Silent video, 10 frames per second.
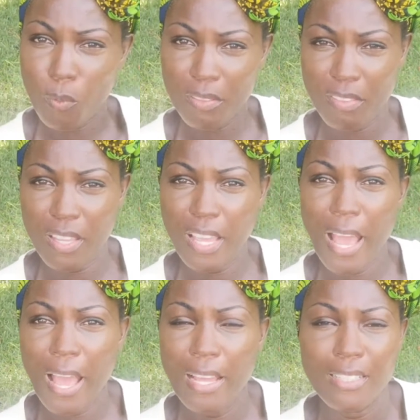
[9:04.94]
what they
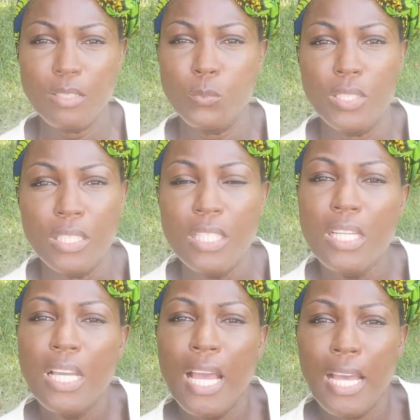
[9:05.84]
had, and we
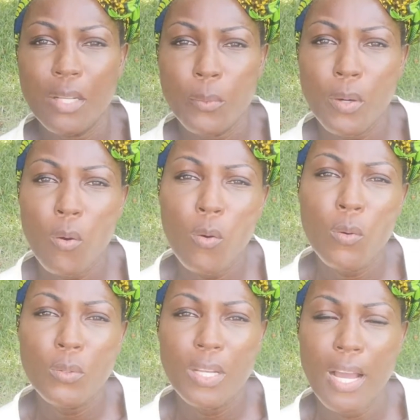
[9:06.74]
had our
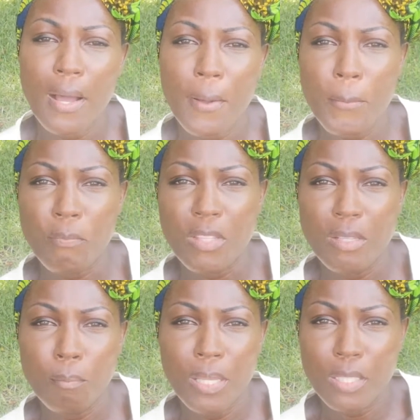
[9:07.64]
own
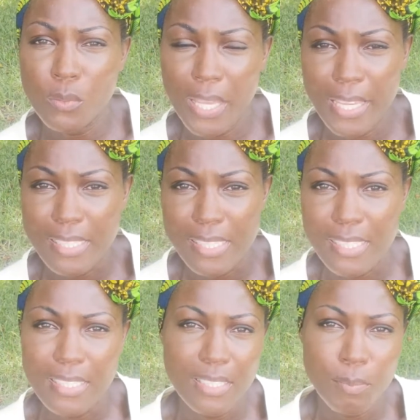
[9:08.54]

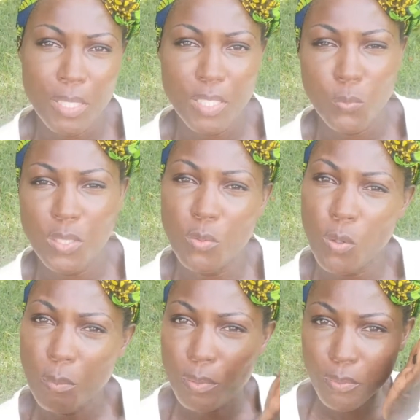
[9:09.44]
pillowcases because we didn't
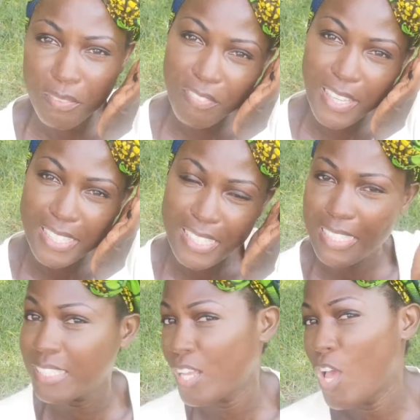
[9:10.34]
want to put our
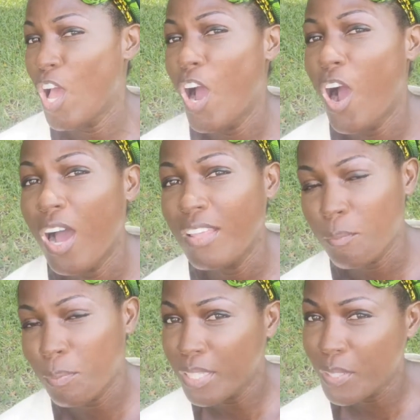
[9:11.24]
faces on
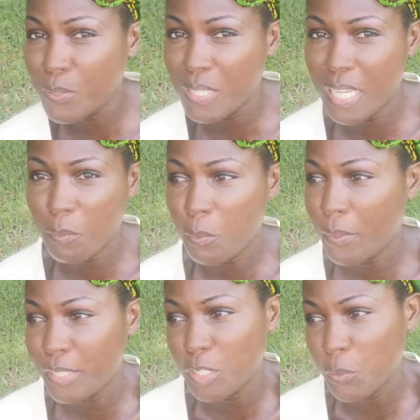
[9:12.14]
the pillows there. We
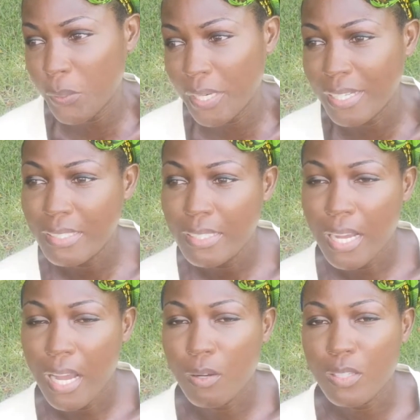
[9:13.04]
weren't sure
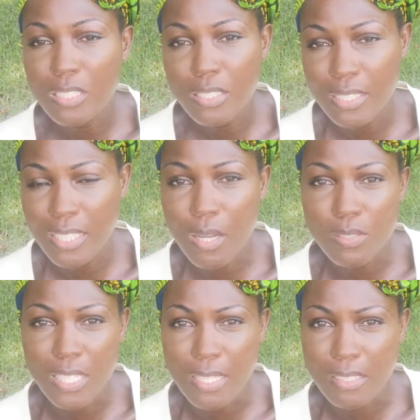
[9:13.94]
how clean and how
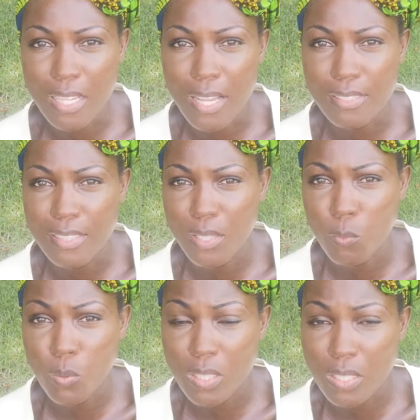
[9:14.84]
sanitized they
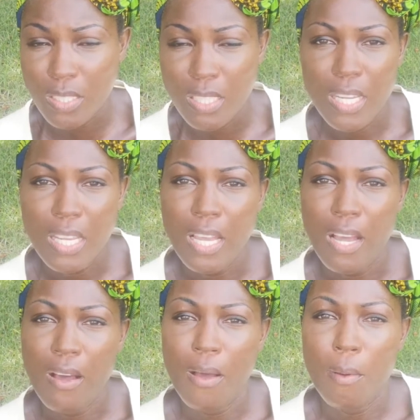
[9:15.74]
were.
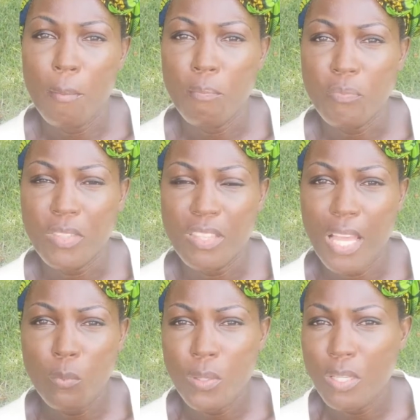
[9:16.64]

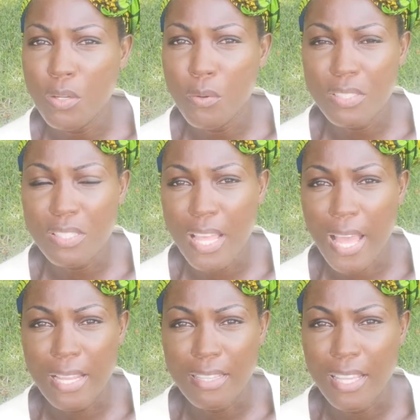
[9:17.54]
Then we noticed
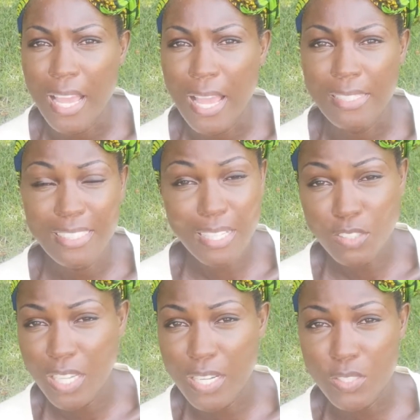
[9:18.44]
that they had
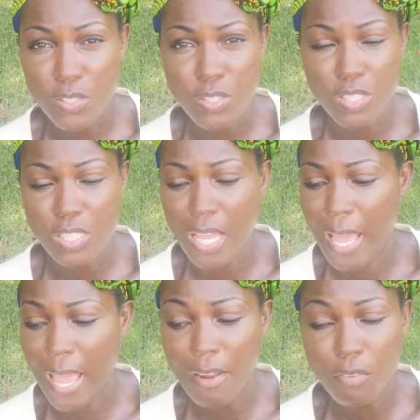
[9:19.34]
sanitizers
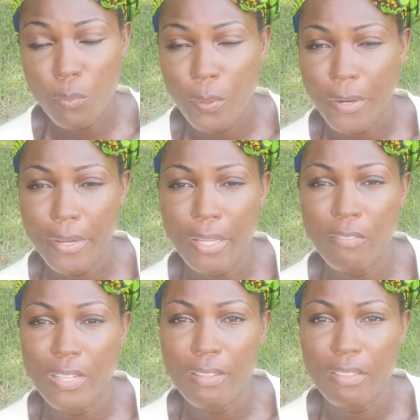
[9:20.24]
everywhere,
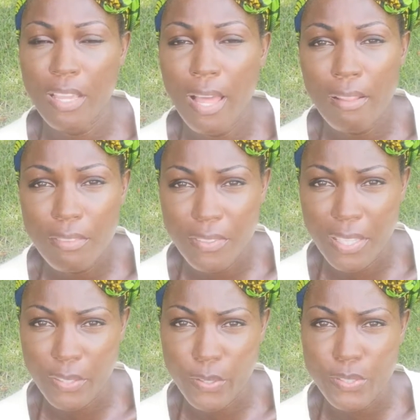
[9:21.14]
even at the
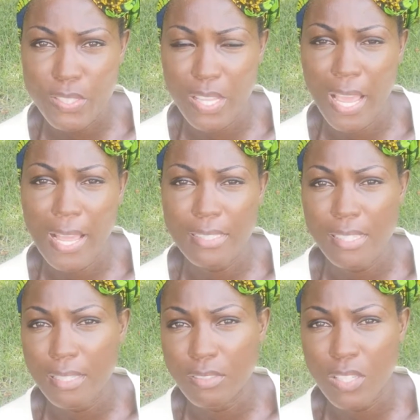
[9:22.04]
elevators. They had
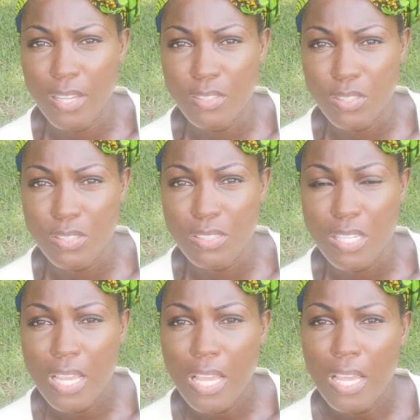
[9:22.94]

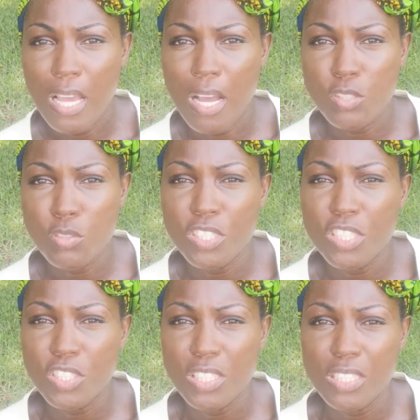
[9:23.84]
sanitizers
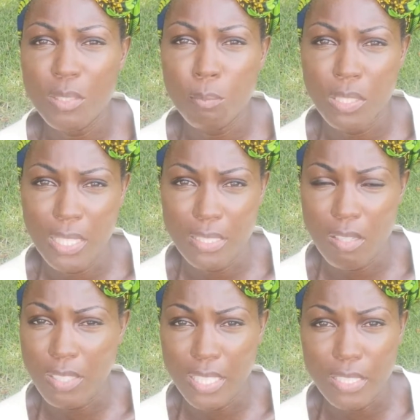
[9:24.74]
strategically
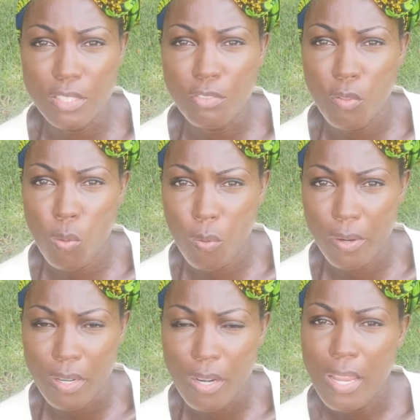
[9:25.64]
placed on each
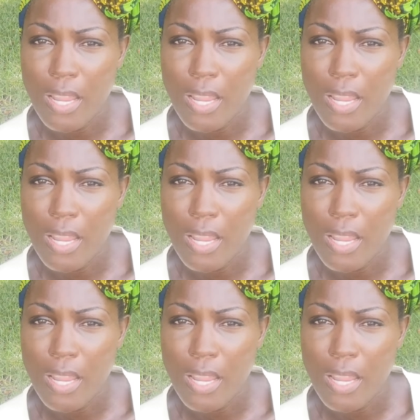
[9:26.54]
floor,